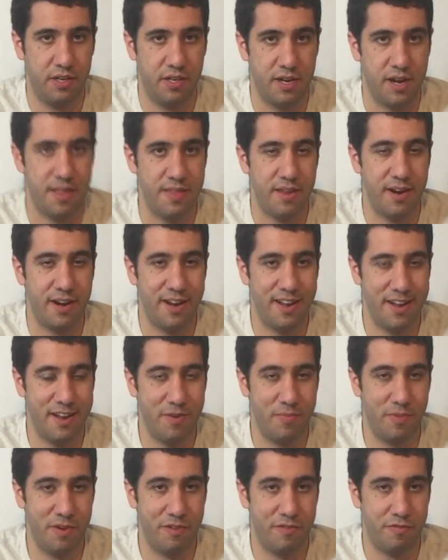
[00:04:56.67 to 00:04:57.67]
and then I hit
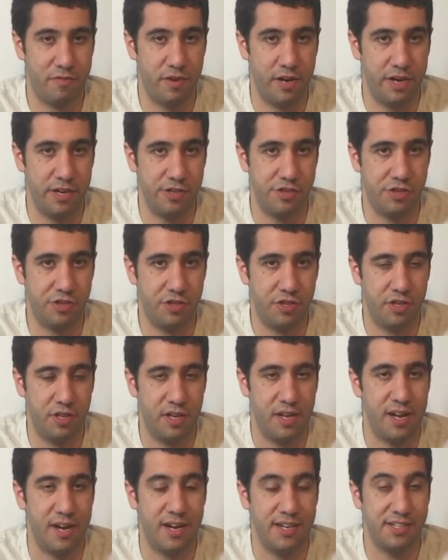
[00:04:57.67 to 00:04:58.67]
refresh
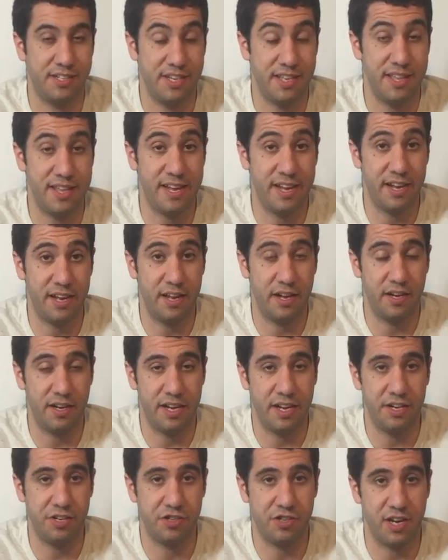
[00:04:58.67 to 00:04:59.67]
and I see the ad
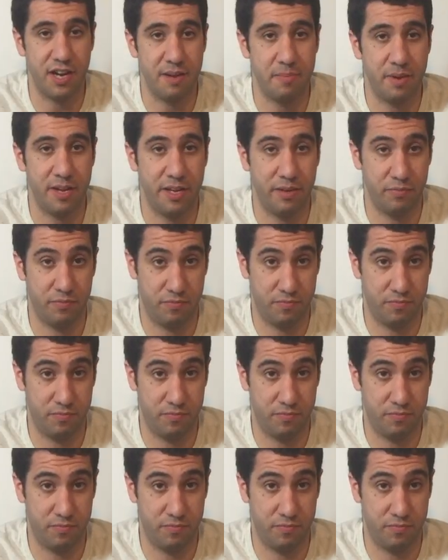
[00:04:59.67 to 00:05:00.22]
each time I